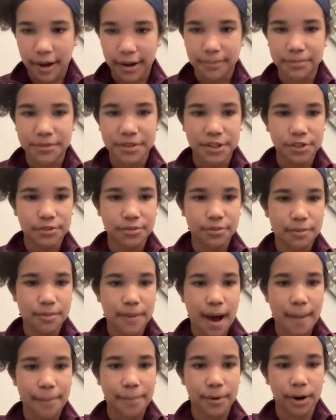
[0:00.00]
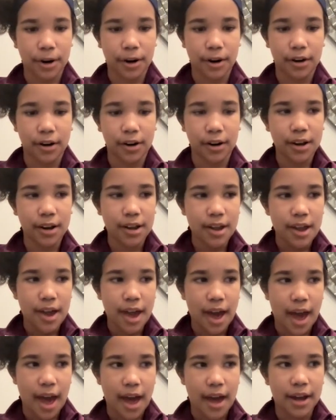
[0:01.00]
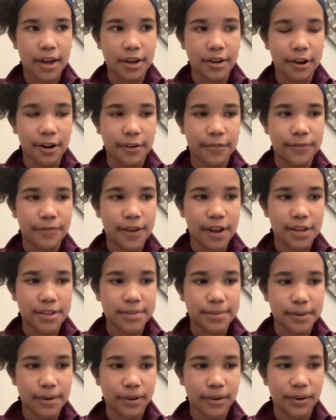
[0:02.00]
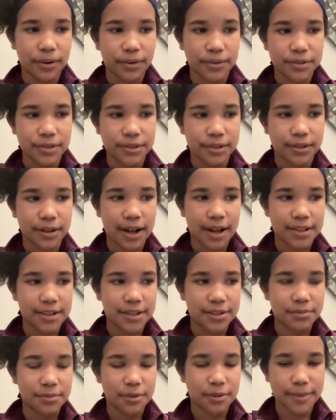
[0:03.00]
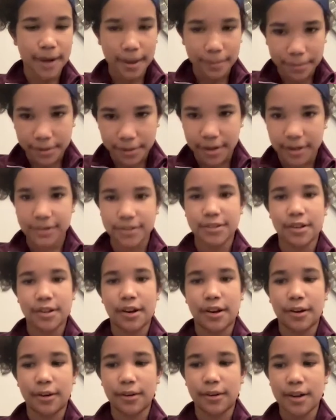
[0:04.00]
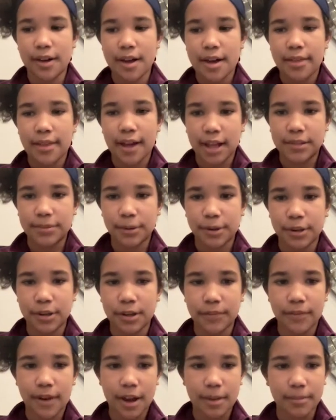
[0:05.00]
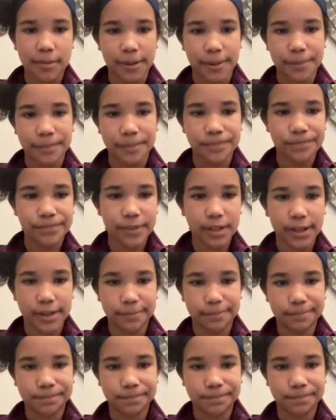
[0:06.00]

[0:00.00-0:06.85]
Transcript: Dish with Pepper, and on Facebook, also at Dish with Pepper. So that's where you can find me. Yeah.